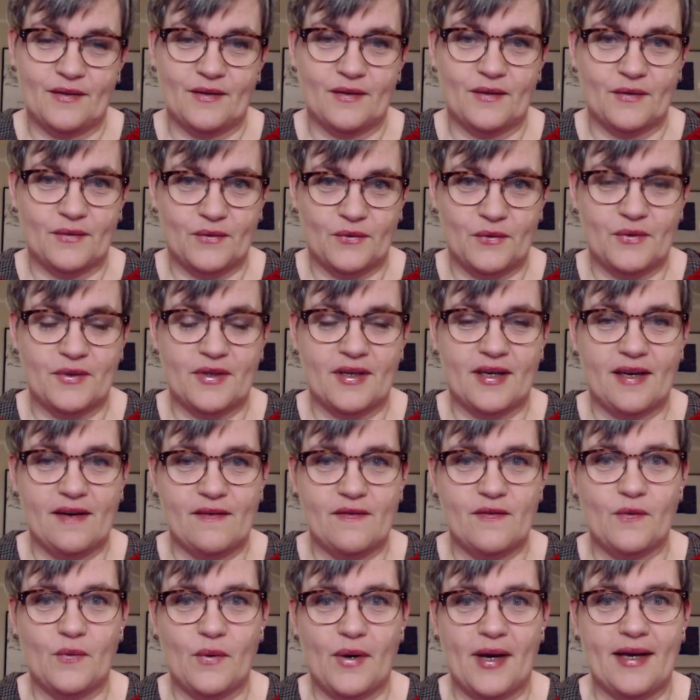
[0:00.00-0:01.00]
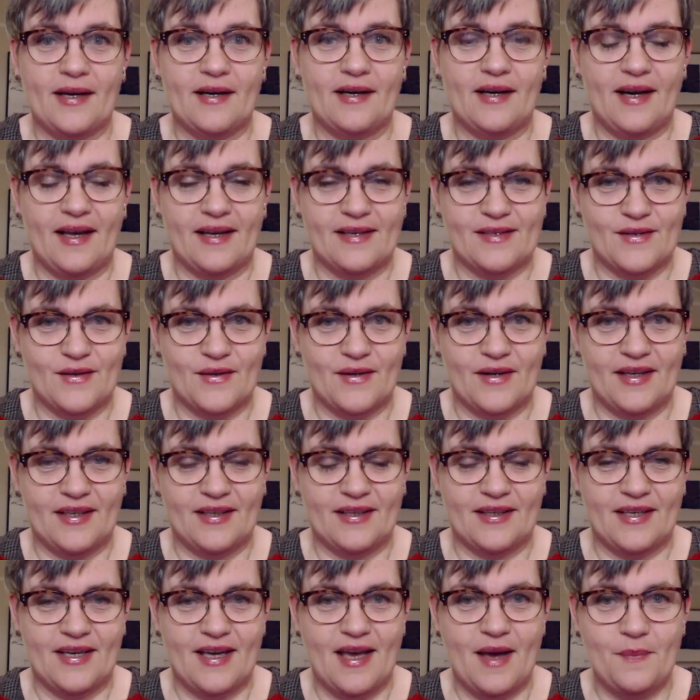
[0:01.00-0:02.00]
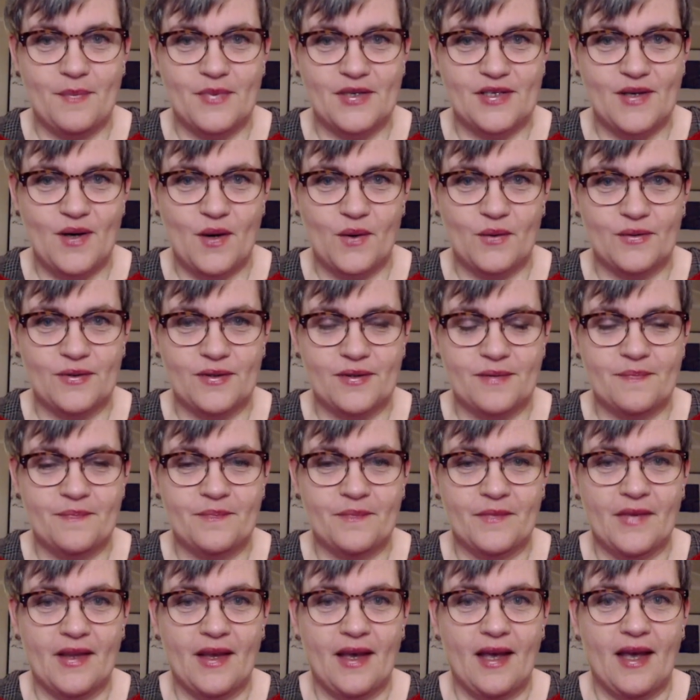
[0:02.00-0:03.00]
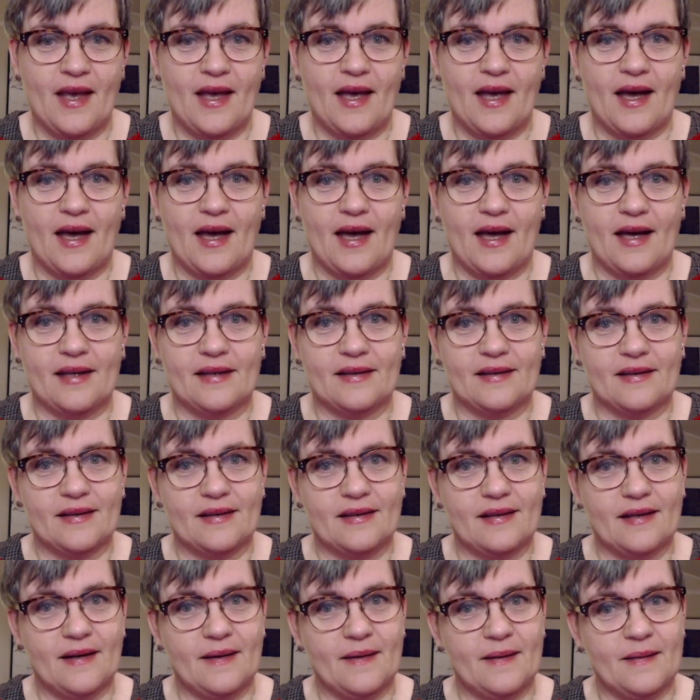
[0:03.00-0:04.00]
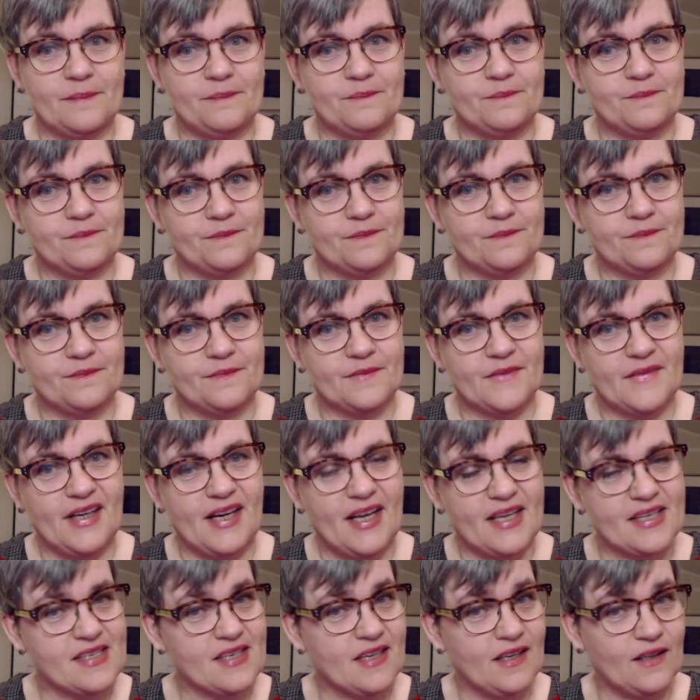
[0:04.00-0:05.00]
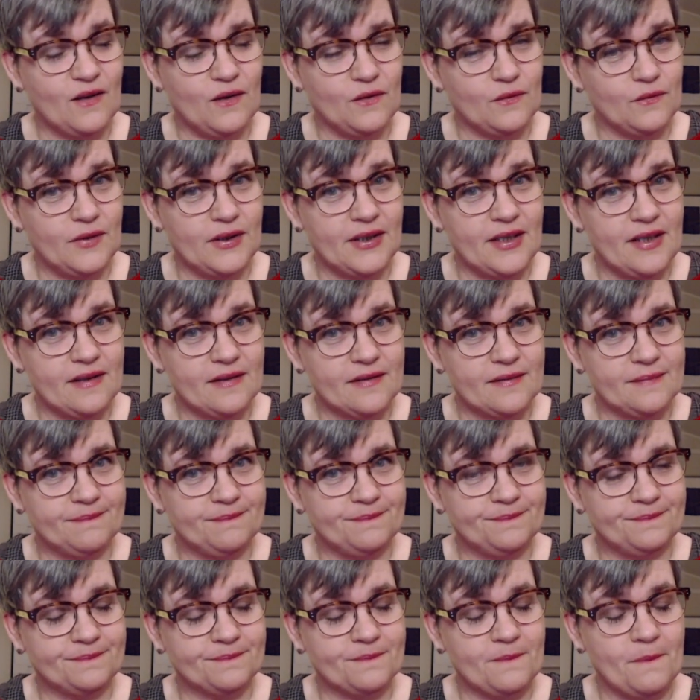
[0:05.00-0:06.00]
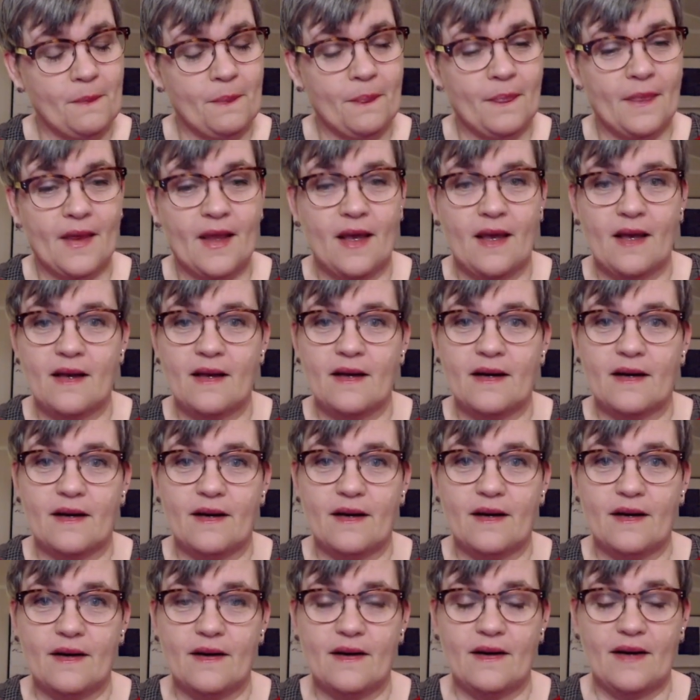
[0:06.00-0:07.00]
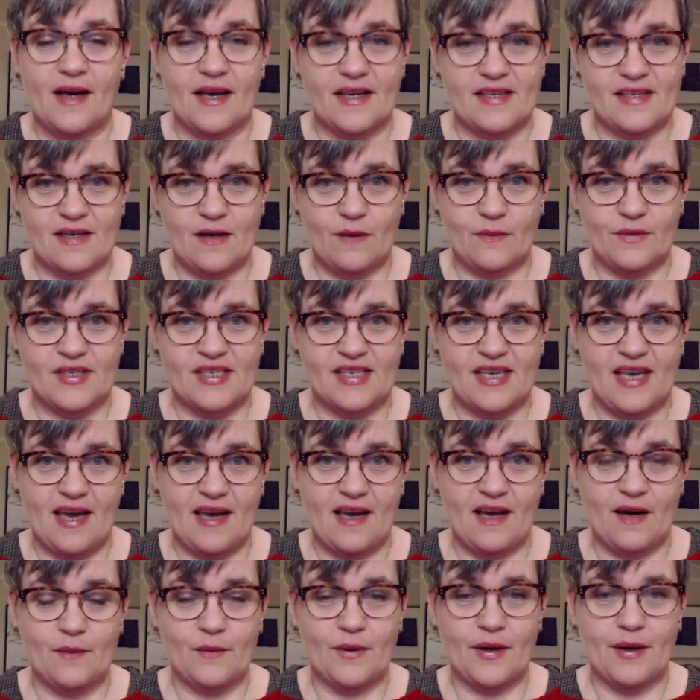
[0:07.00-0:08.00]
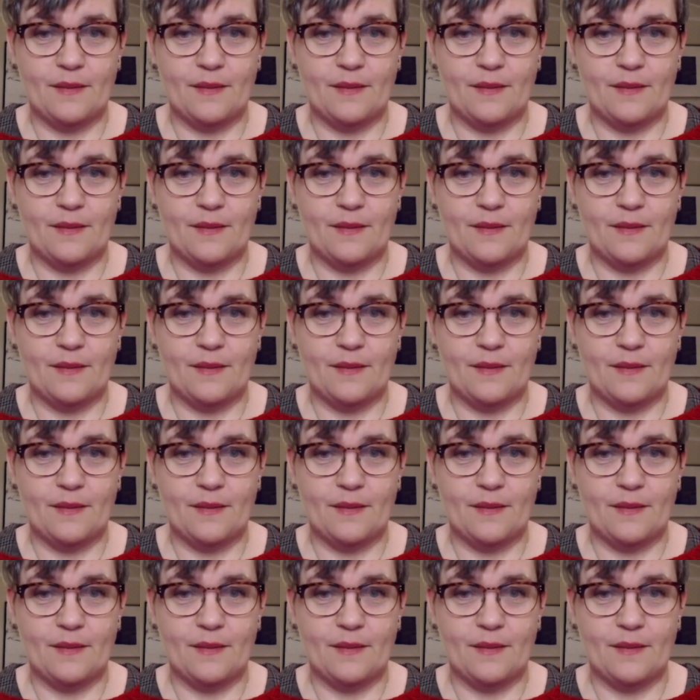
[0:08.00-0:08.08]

do the giveaway later in the episode. And let's get on with it. As I was saying, I'm wearing